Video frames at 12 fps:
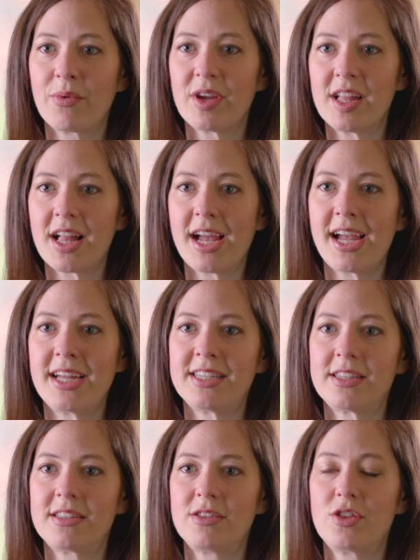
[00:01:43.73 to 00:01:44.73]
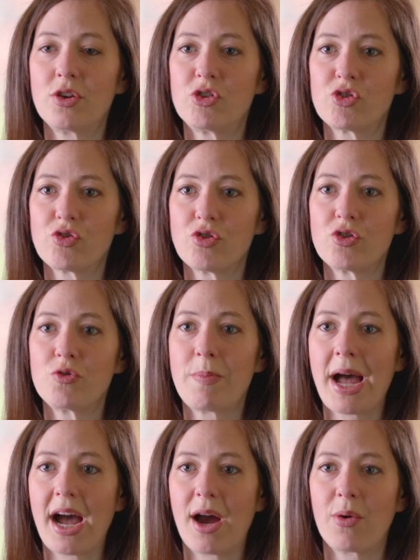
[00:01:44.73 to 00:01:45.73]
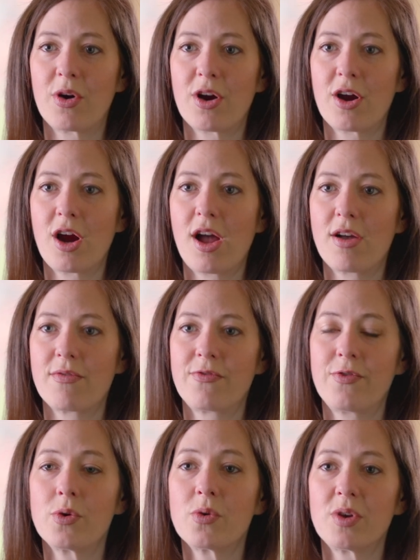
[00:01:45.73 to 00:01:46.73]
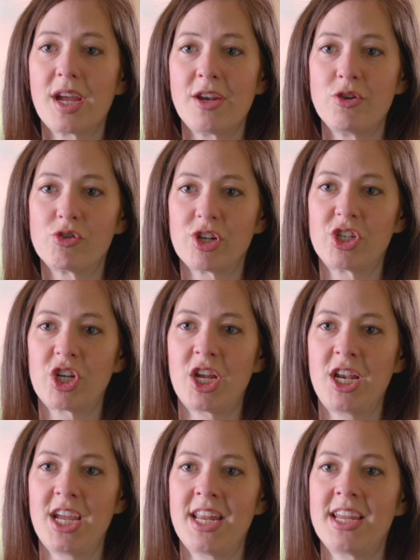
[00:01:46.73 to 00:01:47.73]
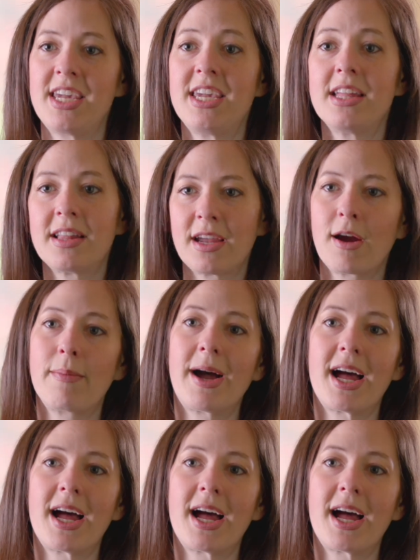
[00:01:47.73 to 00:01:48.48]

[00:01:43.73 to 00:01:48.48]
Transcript: realized the true power of food and nutrition in healing our